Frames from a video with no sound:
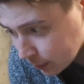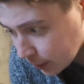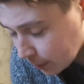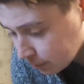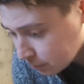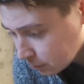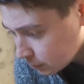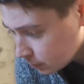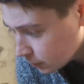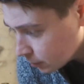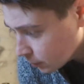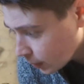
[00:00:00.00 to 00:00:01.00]
um,
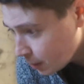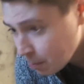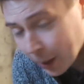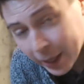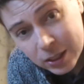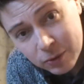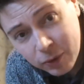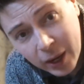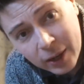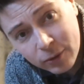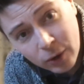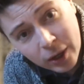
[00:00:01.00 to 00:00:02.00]
impact to
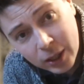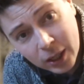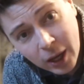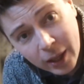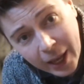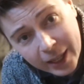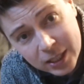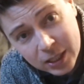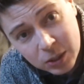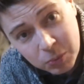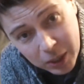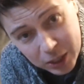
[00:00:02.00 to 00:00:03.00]
flavour or anything like that.
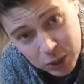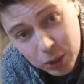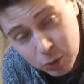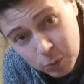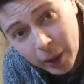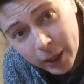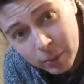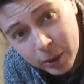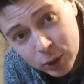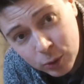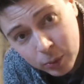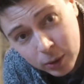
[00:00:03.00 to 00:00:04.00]
It's it's used by
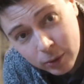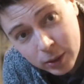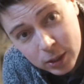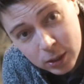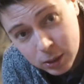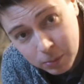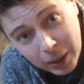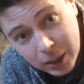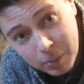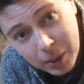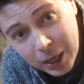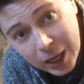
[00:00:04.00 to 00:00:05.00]
commercial breweries to make the
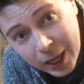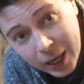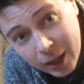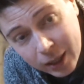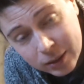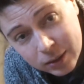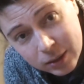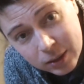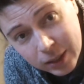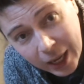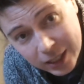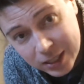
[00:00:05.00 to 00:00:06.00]
beer clear, and
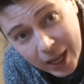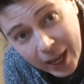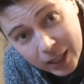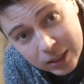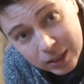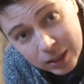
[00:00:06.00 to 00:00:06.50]
that's that.